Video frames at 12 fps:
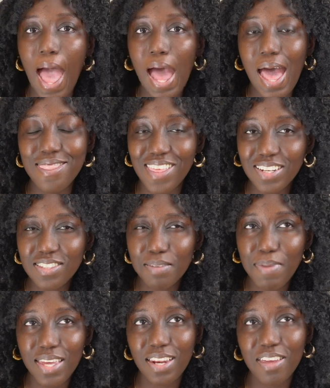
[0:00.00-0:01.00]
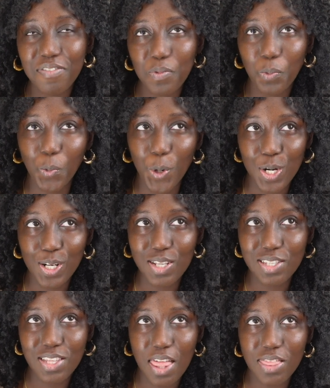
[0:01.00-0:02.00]
And then to make it even
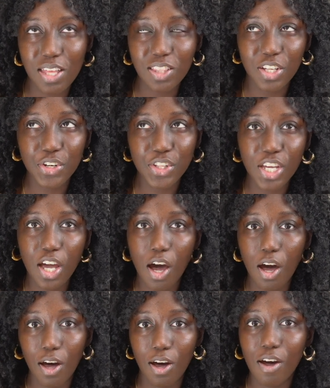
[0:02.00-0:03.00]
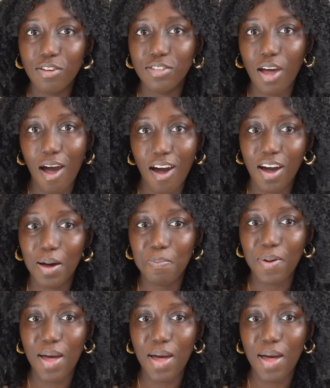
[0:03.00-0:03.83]
worse, they literally hooked up